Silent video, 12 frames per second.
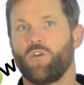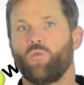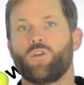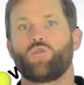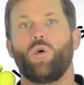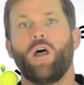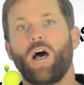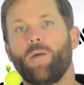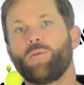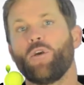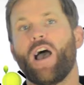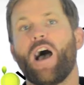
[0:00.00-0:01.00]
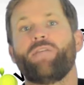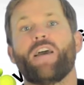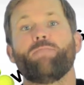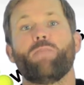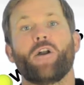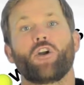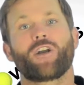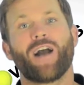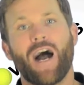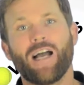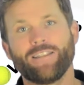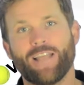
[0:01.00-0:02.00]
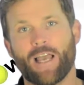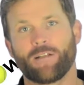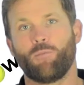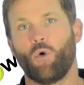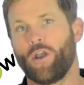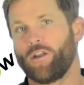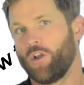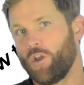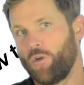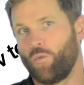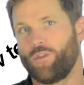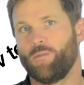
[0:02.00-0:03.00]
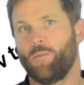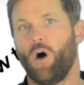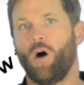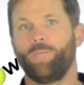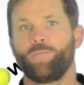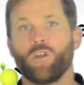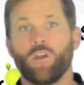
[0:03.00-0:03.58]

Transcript: which will help you have a better contact point with the ball.